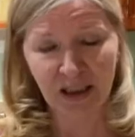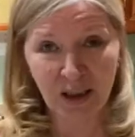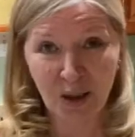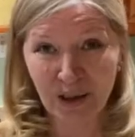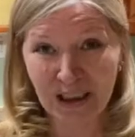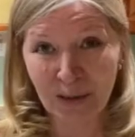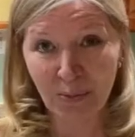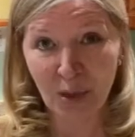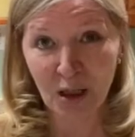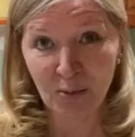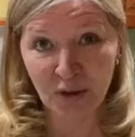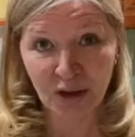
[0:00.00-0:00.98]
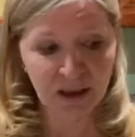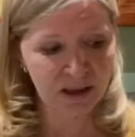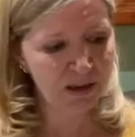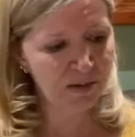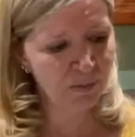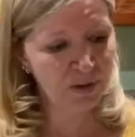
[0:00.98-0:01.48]
coconut palm sugar,
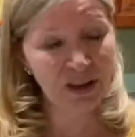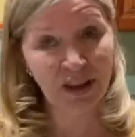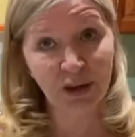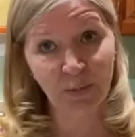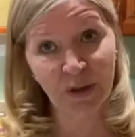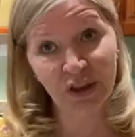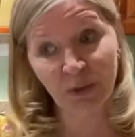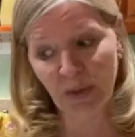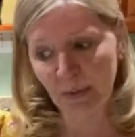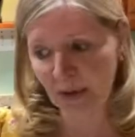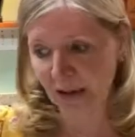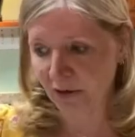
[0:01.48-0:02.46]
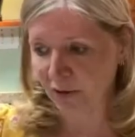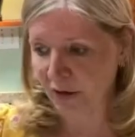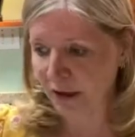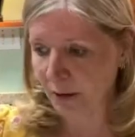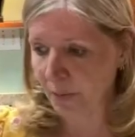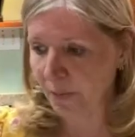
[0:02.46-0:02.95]
which is supposed to be better for you.